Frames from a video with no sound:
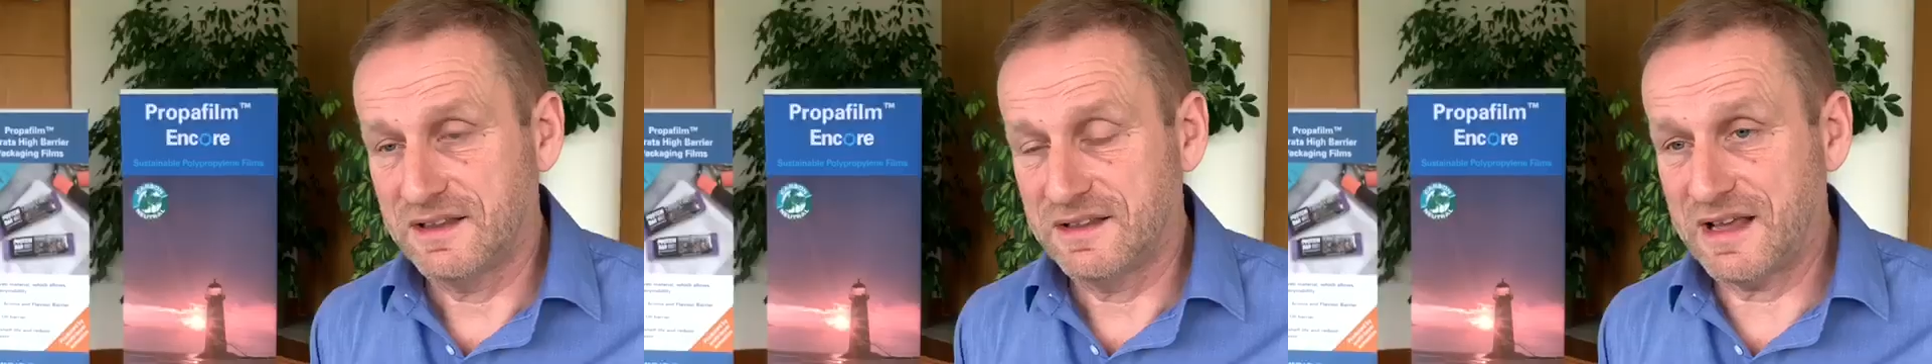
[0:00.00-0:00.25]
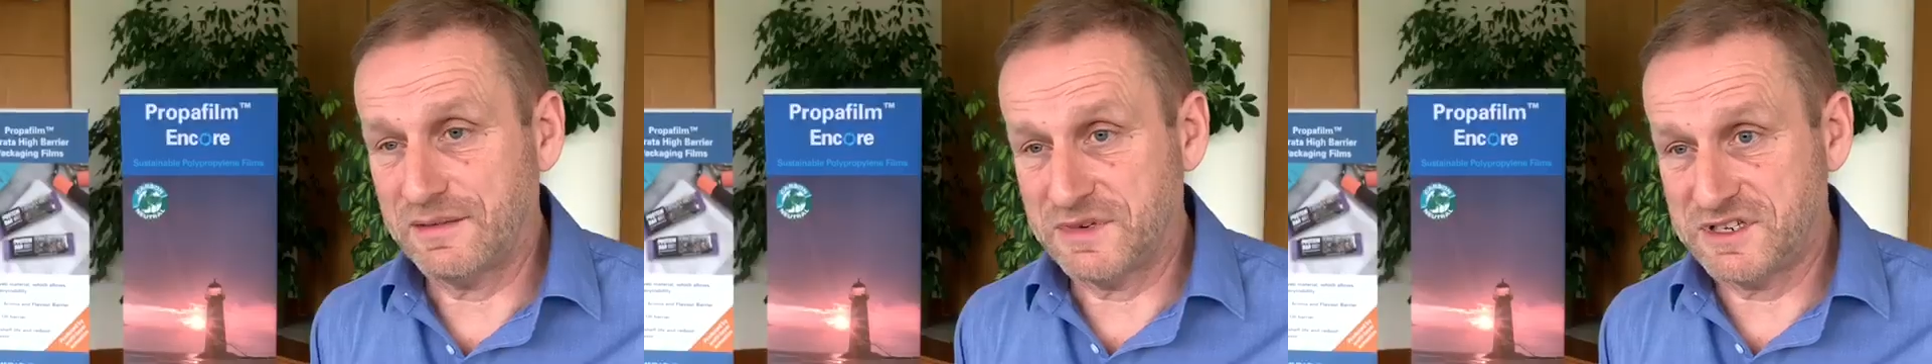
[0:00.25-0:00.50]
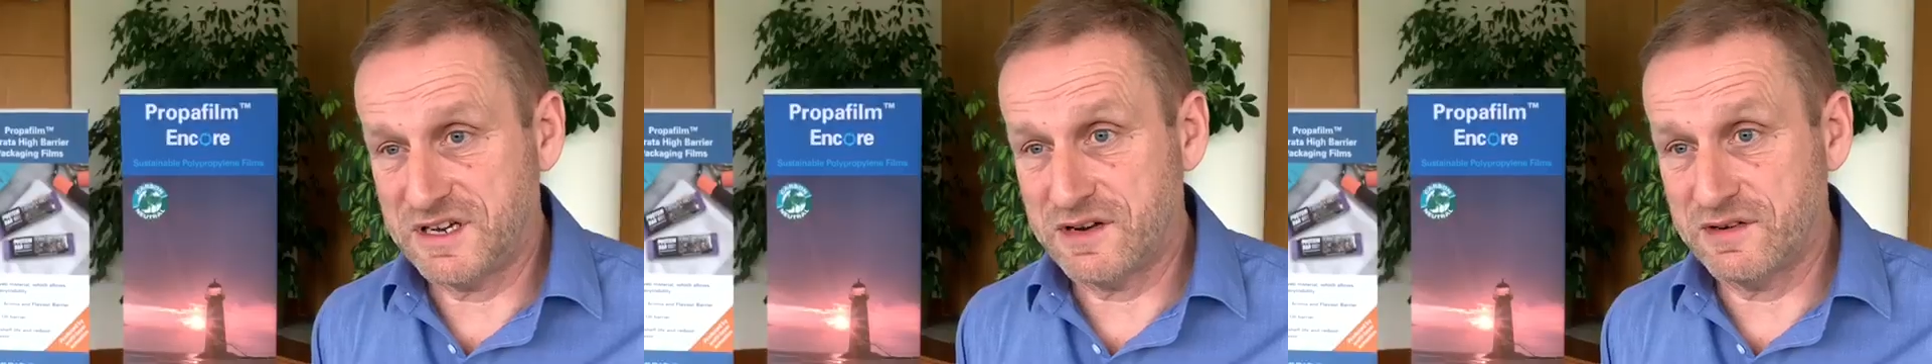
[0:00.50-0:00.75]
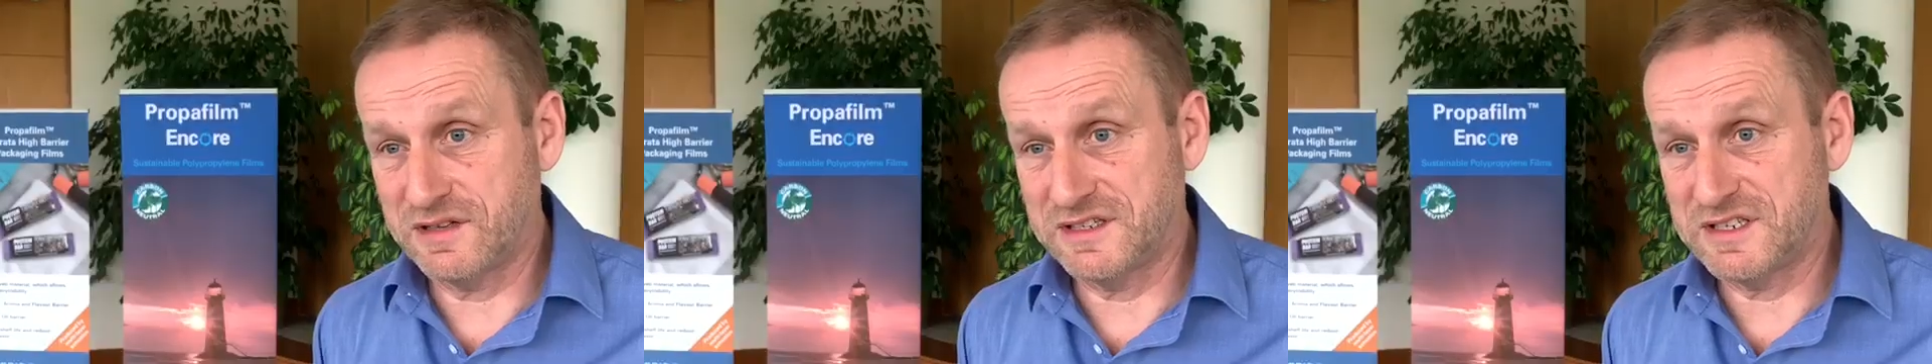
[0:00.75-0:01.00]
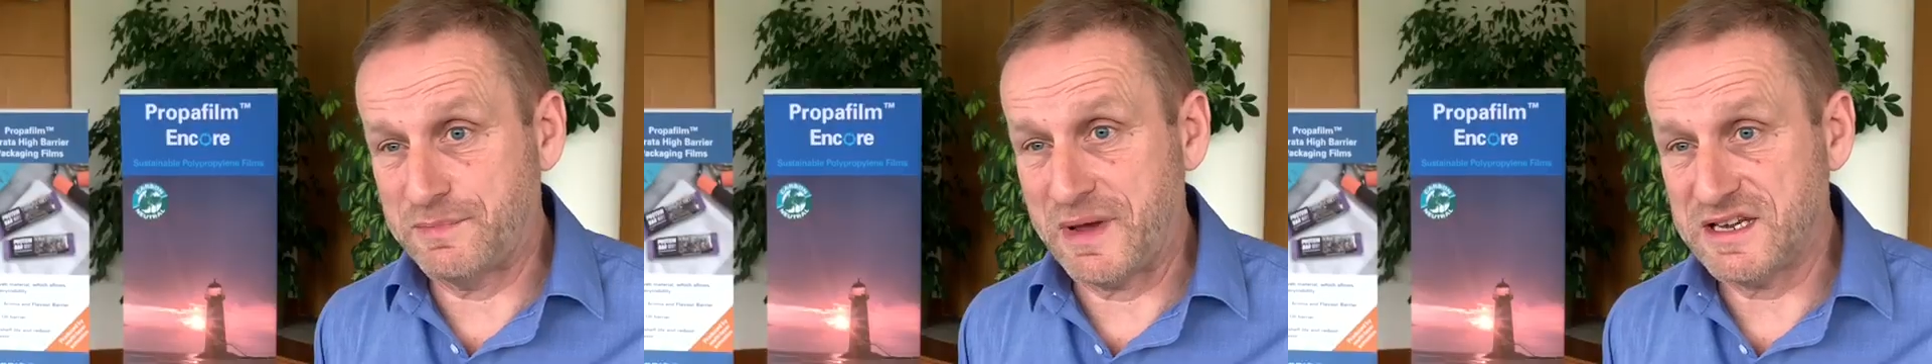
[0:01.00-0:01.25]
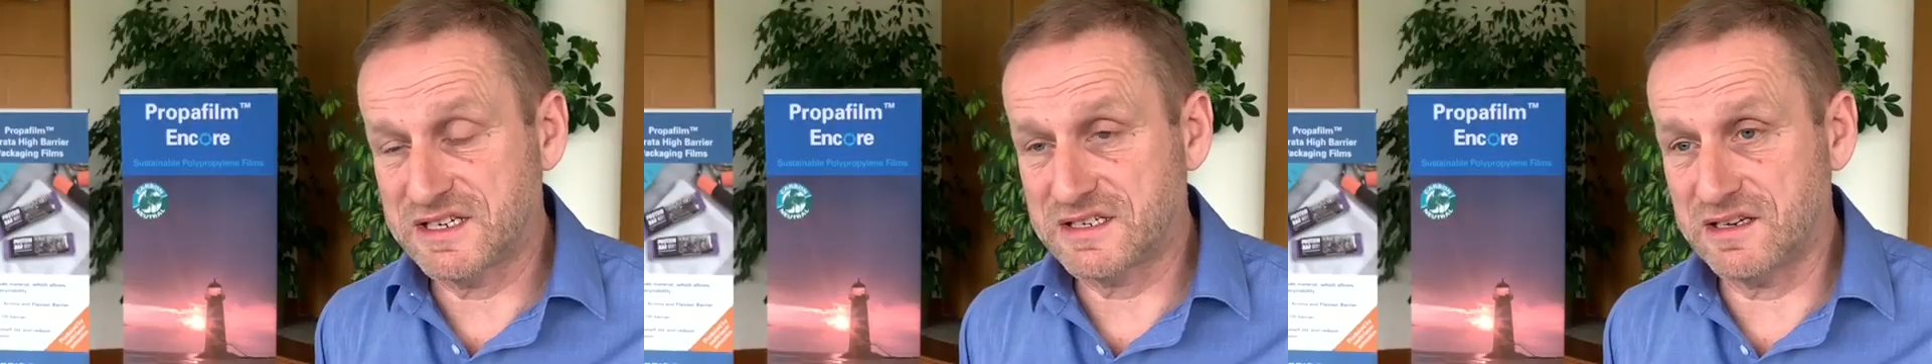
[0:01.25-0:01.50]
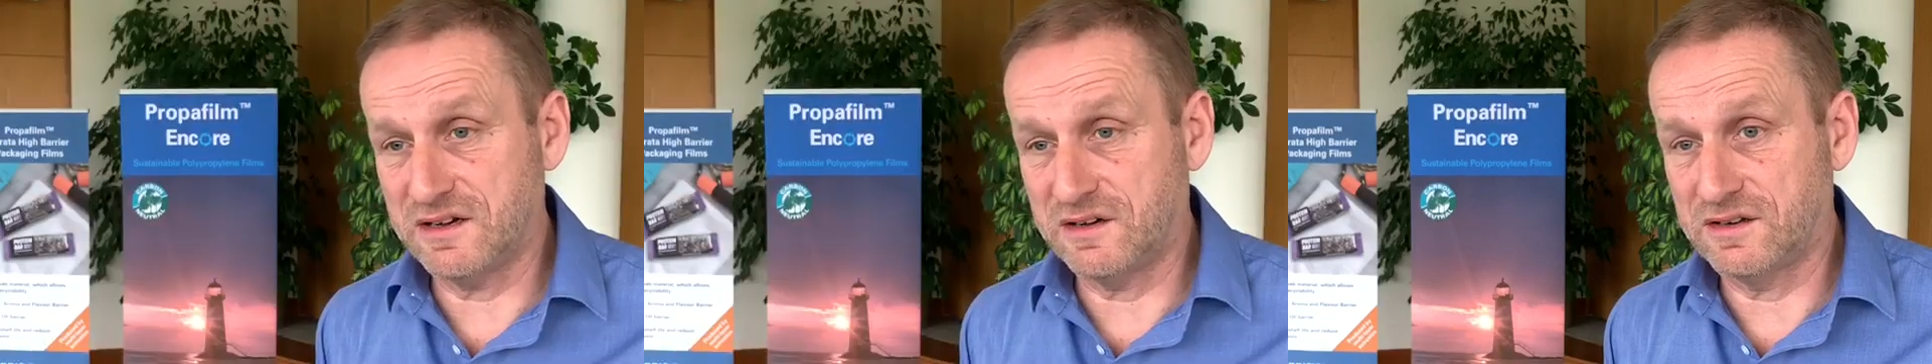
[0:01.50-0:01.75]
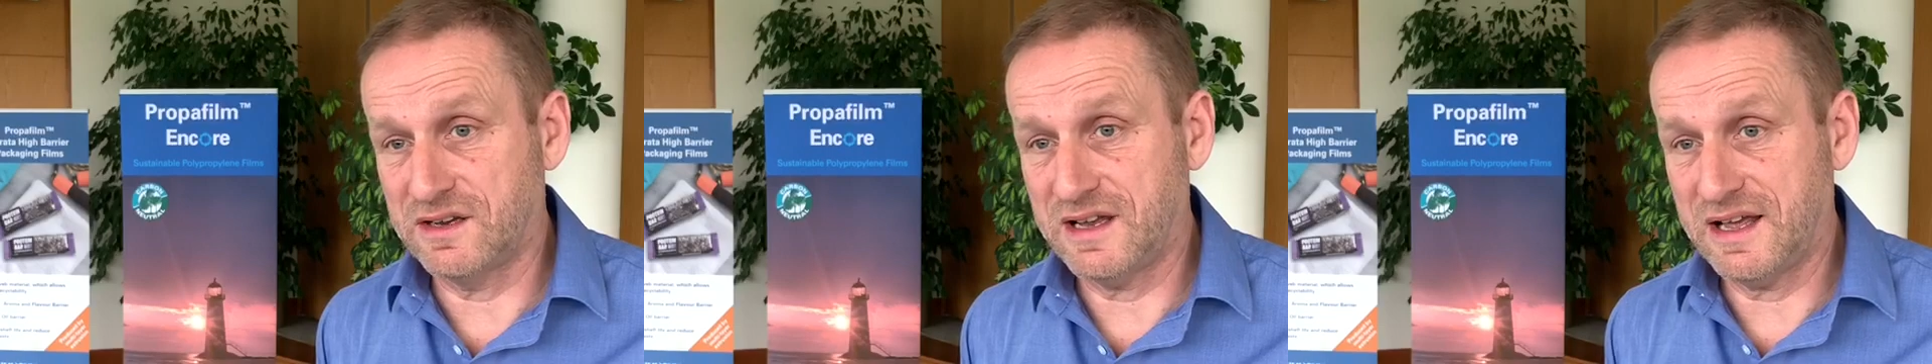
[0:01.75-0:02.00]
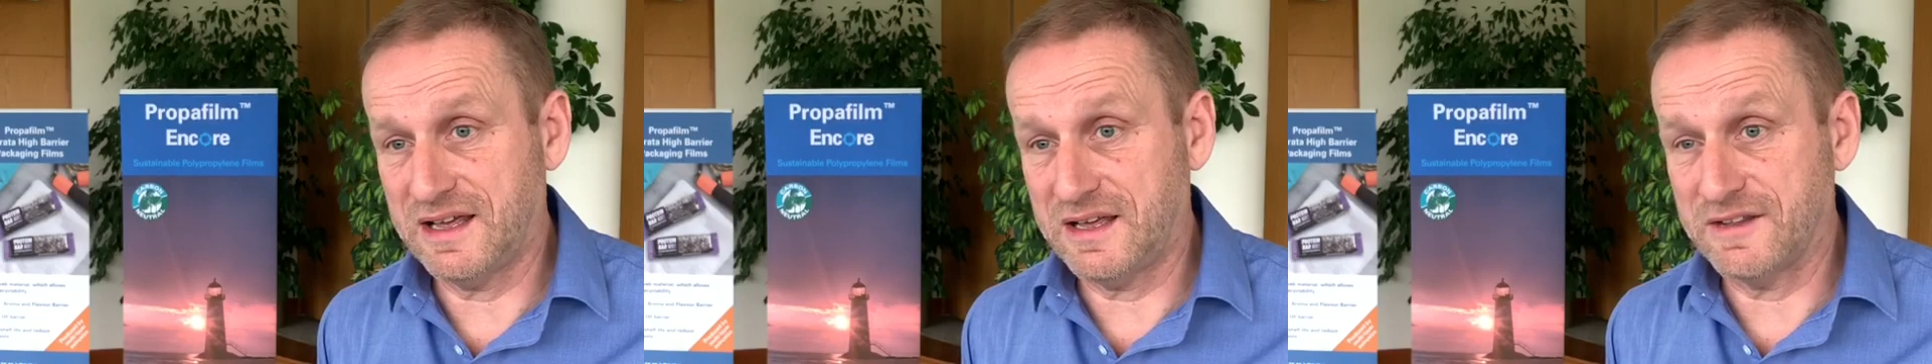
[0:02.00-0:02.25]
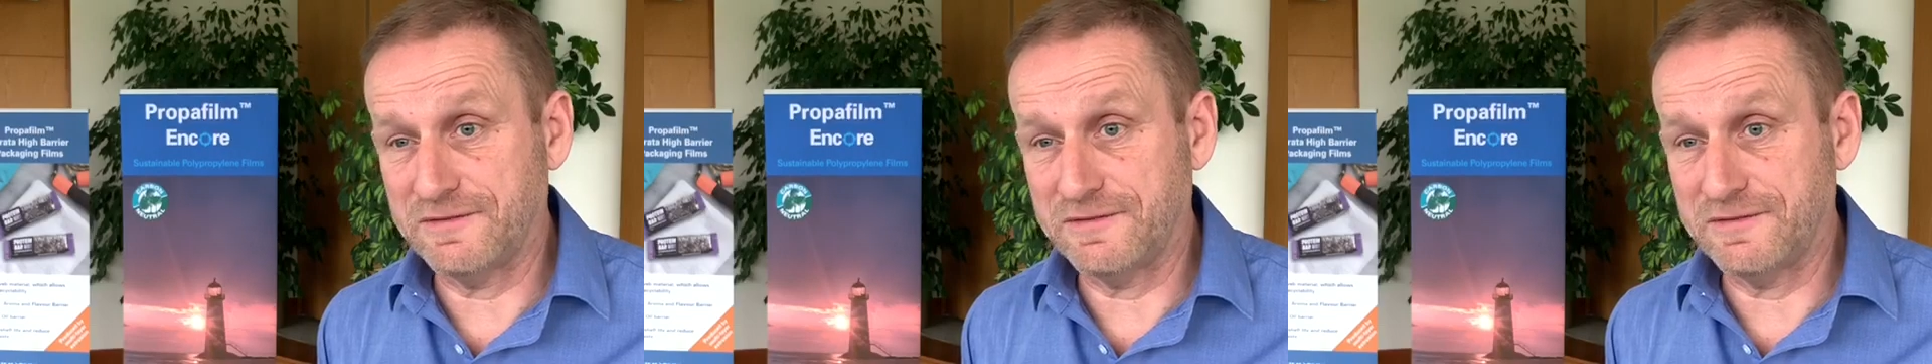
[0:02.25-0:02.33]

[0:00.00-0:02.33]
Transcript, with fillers: That material is based on uh,